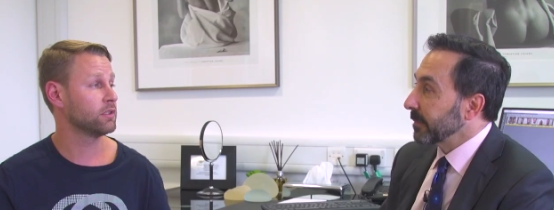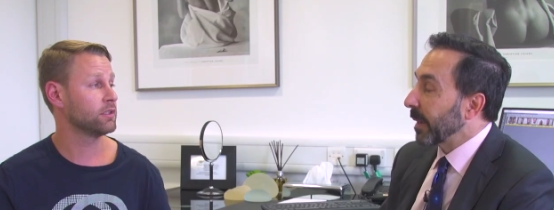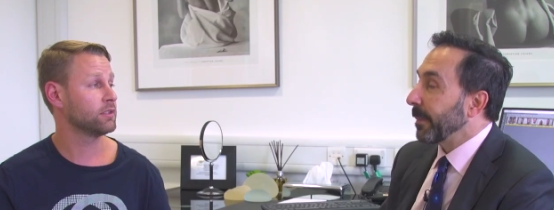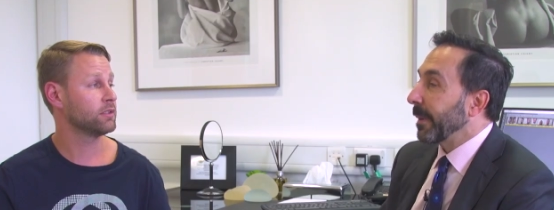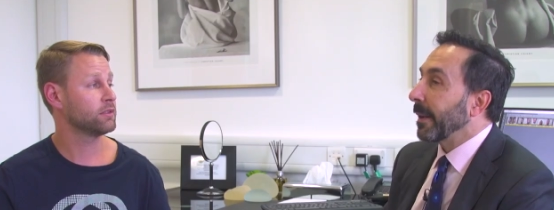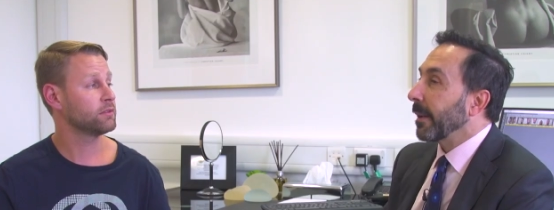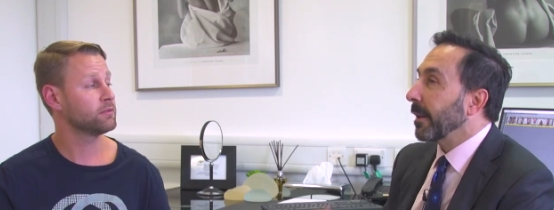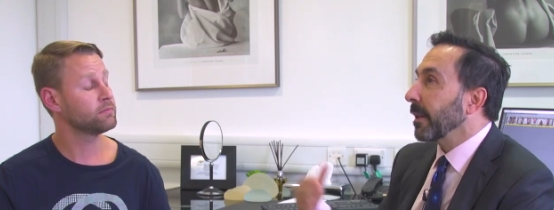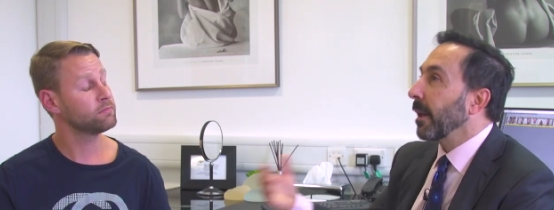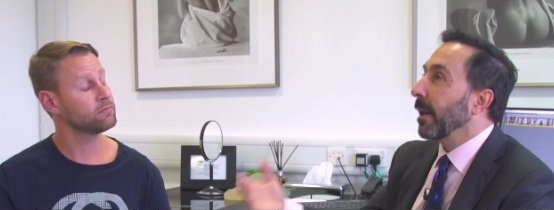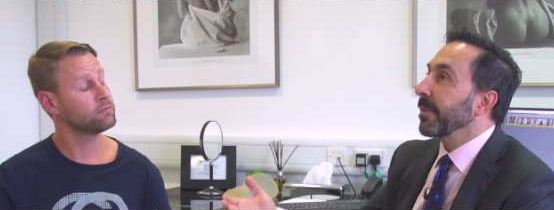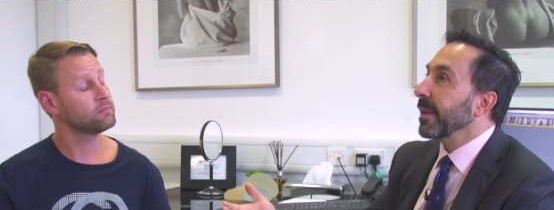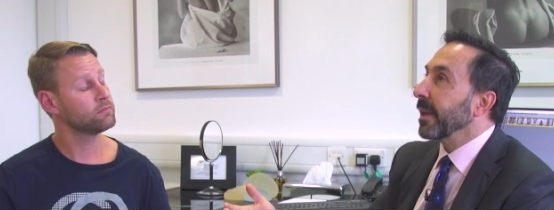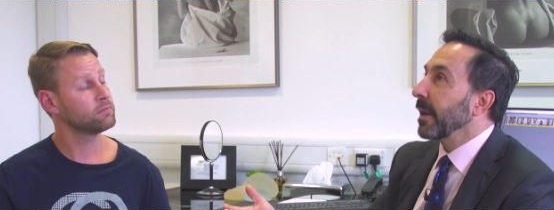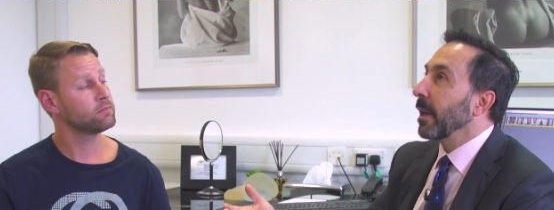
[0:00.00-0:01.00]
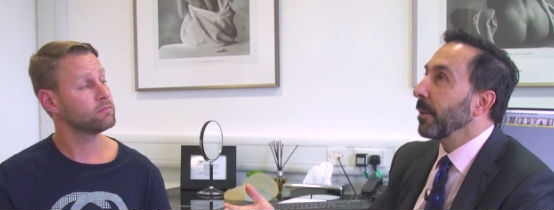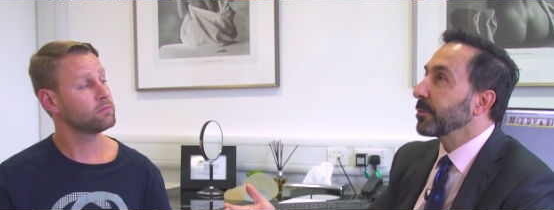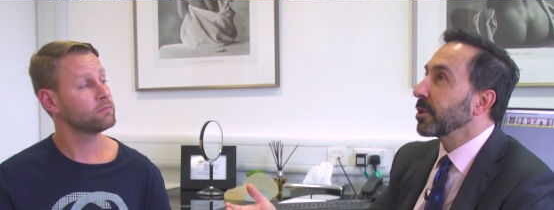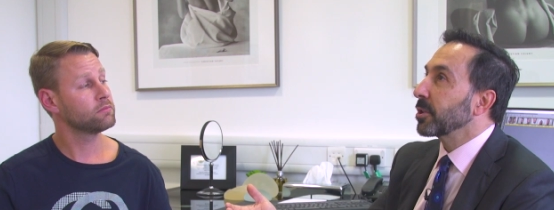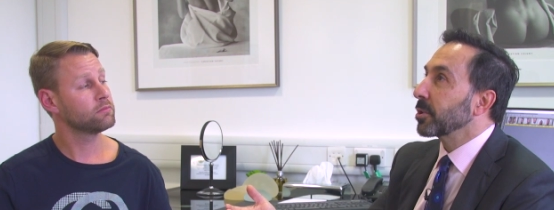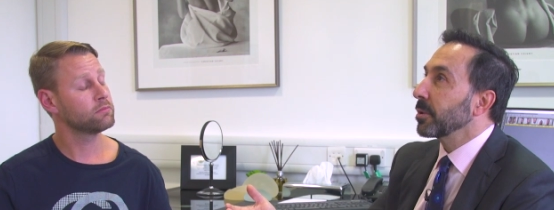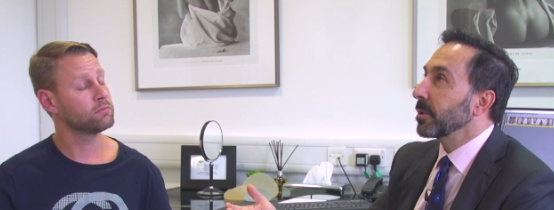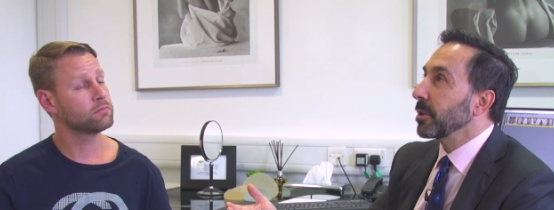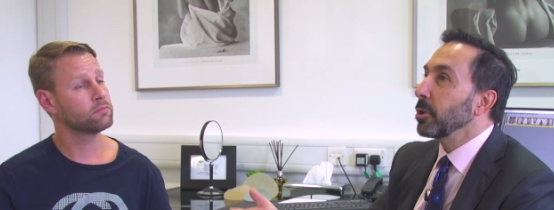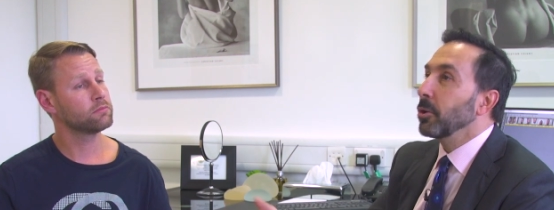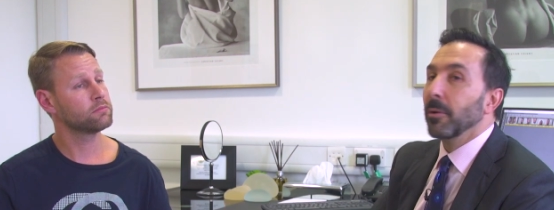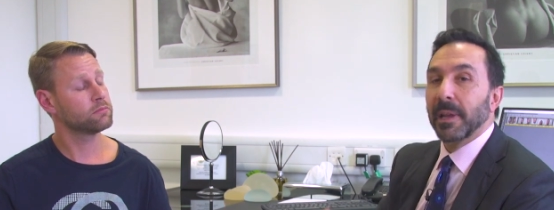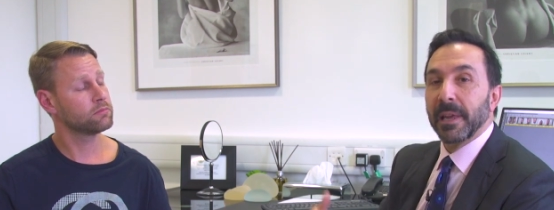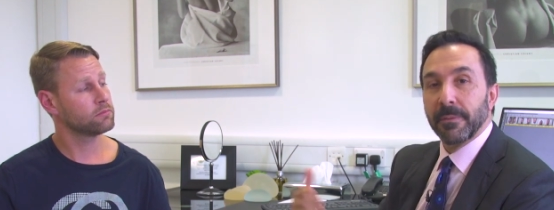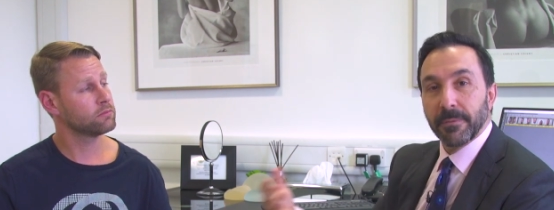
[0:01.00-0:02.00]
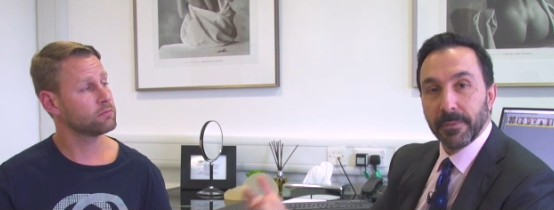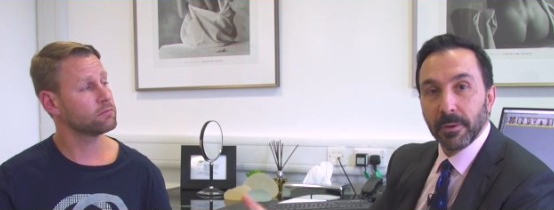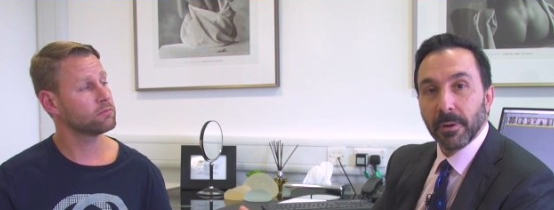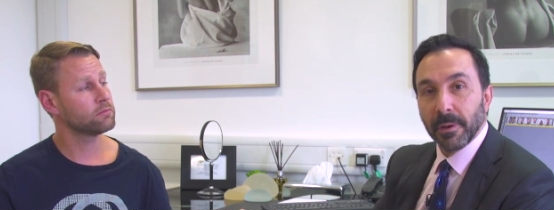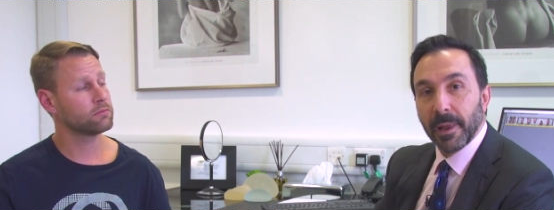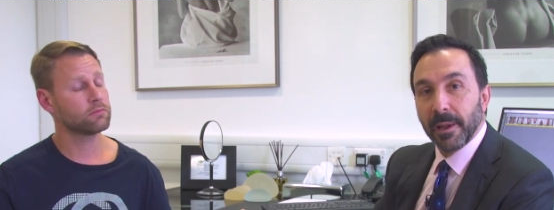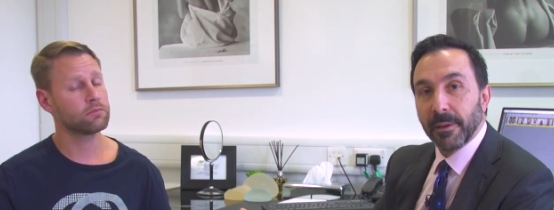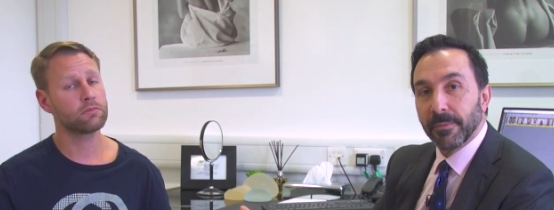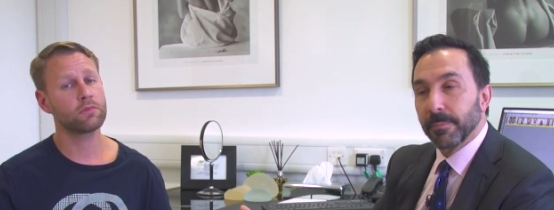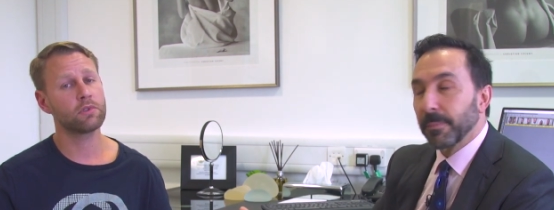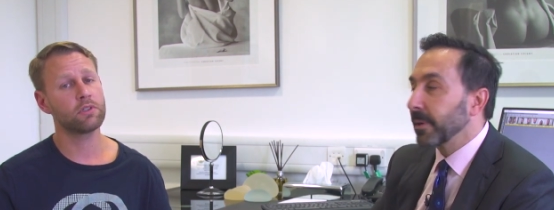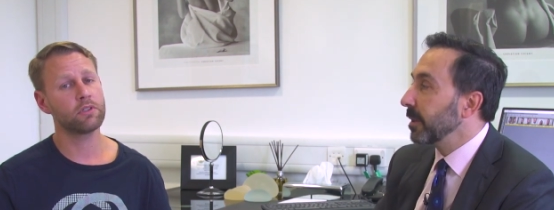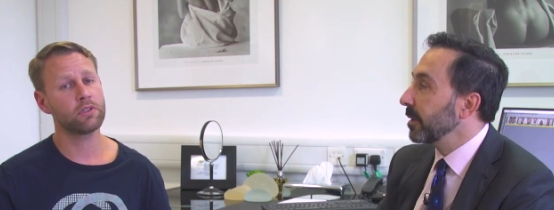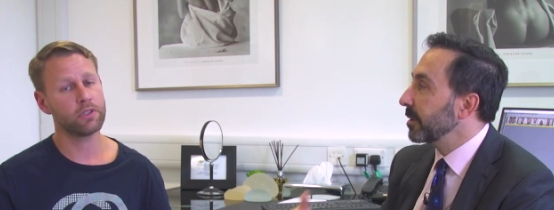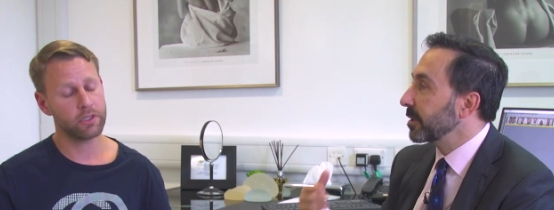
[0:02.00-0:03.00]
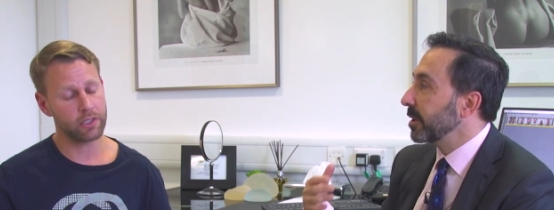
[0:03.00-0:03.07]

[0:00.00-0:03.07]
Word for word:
Speaker 1: I, mean, I, I, think it helps you turn a new leaf in your life because,